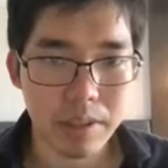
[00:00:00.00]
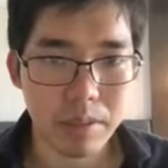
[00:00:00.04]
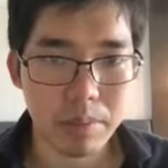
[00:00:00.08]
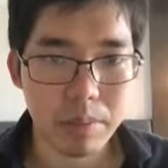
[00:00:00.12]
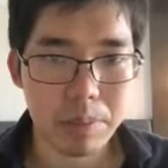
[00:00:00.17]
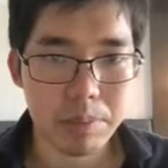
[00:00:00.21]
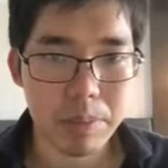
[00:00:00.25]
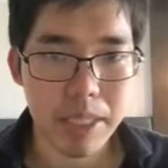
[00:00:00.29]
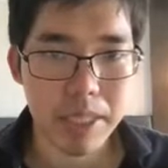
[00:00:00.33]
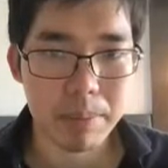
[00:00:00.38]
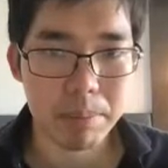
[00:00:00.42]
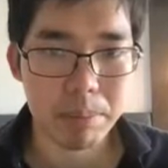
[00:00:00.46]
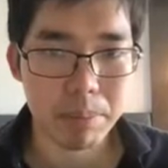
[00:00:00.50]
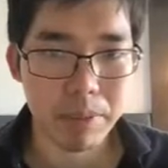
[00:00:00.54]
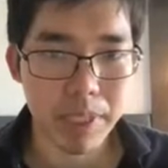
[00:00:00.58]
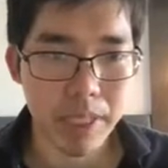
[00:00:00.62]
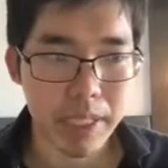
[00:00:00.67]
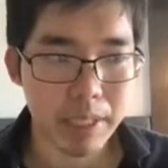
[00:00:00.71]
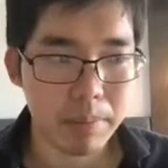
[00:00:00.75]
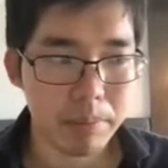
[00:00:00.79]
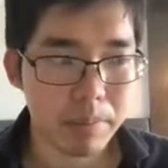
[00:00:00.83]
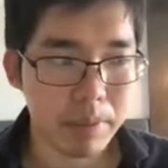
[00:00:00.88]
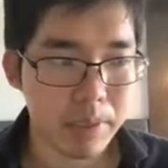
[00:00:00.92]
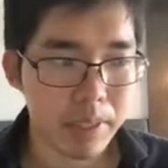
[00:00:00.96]
of p
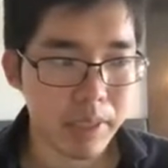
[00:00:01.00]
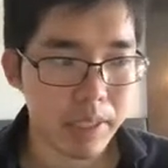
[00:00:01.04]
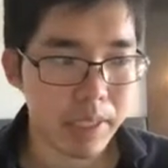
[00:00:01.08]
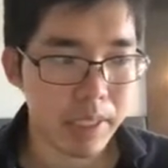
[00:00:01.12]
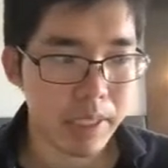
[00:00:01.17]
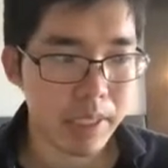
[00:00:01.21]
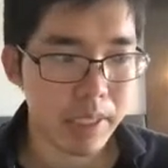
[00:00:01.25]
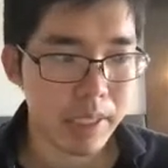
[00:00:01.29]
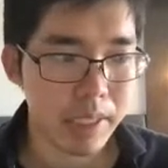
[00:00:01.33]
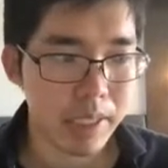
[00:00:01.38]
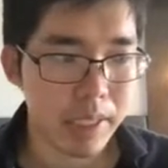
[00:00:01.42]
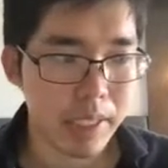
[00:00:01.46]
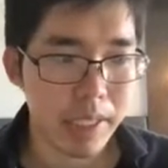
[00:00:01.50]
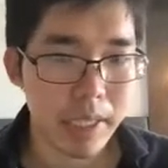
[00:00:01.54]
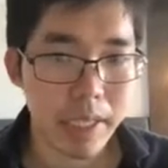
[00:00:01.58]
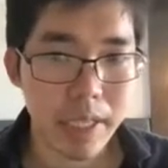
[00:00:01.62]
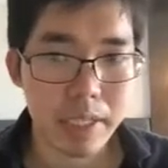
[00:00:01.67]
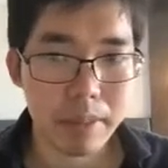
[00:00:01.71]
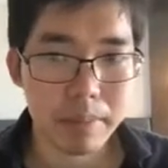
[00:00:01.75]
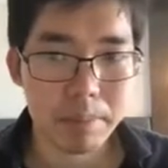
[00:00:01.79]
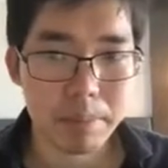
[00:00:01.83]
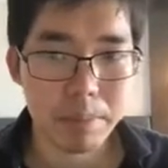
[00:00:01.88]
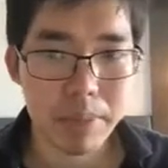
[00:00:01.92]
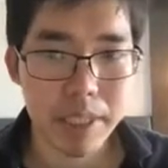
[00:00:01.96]
prime
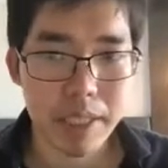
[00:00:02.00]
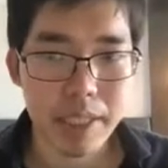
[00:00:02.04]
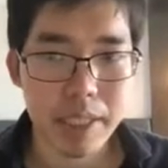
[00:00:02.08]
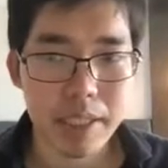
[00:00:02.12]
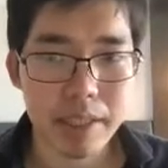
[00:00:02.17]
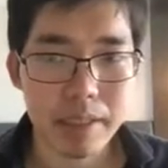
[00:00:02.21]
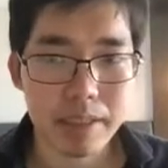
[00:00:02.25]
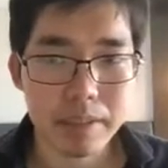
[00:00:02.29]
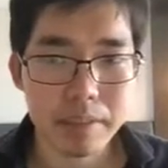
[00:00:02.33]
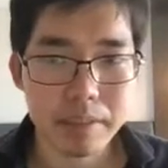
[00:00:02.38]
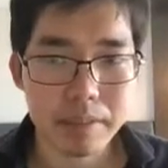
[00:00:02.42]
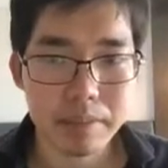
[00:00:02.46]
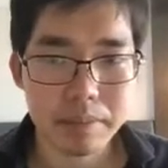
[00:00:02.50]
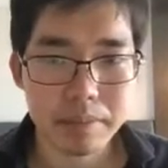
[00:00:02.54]
and p,